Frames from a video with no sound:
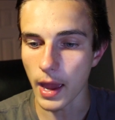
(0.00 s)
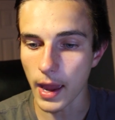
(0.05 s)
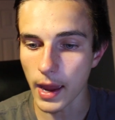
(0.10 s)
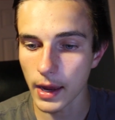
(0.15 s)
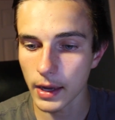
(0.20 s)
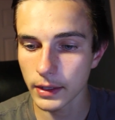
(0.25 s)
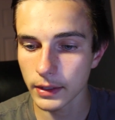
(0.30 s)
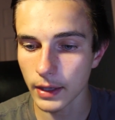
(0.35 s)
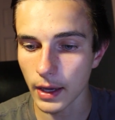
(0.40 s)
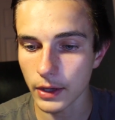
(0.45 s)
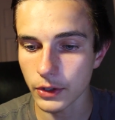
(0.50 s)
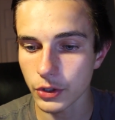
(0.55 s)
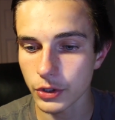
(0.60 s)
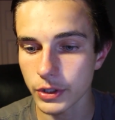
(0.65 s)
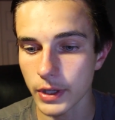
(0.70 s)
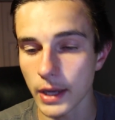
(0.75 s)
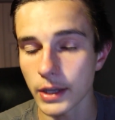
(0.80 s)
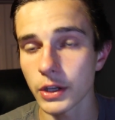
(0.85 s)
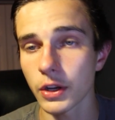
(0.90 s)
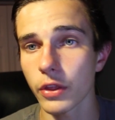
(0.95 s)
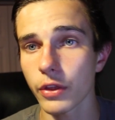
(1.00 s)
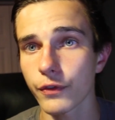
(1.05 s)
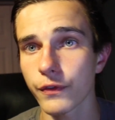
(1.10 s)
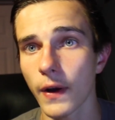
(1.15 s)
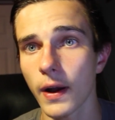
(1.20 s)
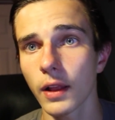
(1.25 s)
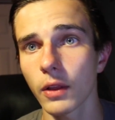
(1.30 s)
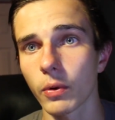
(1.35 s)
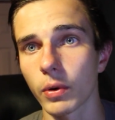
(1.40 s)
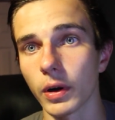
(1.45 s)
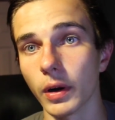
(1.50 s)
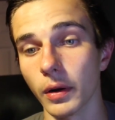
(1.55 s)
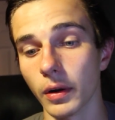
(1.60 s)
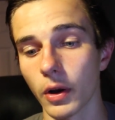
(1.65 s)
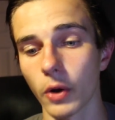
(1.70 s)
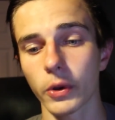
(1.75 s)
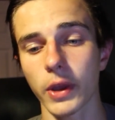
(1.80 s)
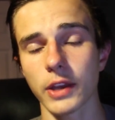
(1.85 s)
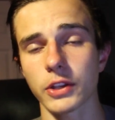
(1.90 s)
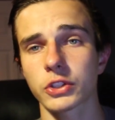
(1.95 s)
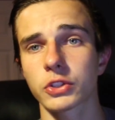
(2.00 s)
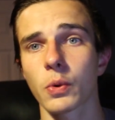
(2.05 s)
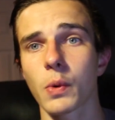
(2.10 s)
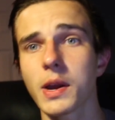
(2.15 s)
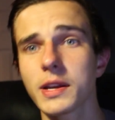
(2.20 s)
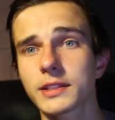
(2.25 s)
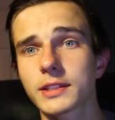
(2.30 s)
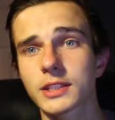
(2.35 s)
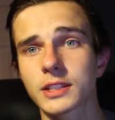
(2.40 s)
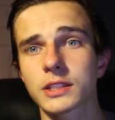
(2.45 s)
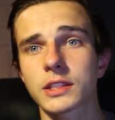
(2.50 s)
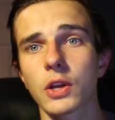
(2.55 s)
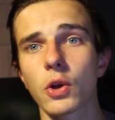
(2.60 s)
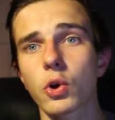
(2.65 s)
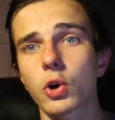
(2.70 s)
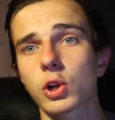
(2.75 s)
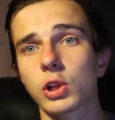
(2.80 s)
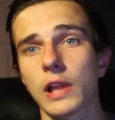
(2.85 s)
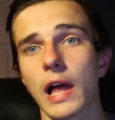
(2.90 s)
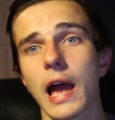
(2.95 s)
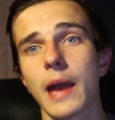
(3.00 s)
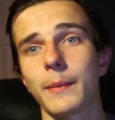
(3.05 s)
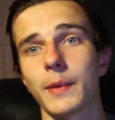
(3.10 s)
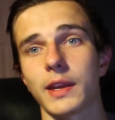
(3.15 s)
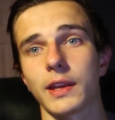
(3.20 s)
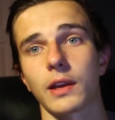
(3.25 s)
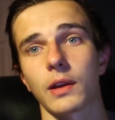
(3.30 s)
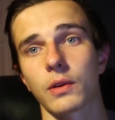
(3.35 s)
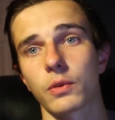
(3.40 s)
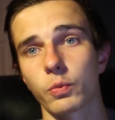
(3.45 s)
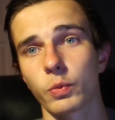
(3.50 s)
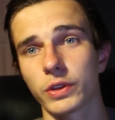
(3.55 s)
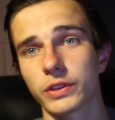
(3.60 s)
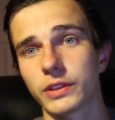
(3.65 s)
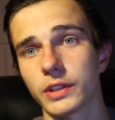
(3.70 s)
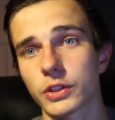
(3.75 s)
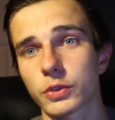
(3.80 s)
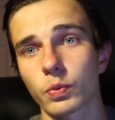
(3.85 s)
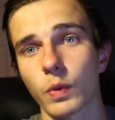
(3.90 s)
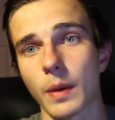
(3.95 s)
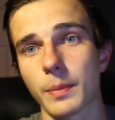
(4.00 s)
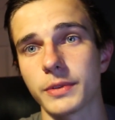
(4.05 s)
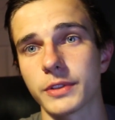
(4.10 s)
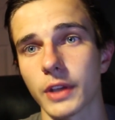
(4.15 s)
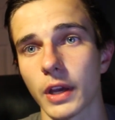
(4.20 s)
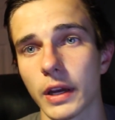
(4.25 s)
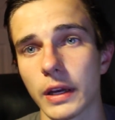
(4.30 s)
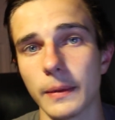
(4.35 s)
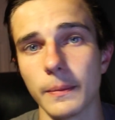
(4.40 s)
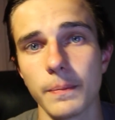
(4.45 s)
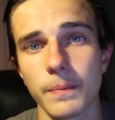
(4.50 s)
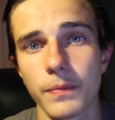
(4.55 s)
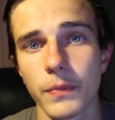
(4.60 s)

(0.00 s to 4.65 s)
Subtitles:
And I just gained another follower. Okay, so it's still climbing with this website.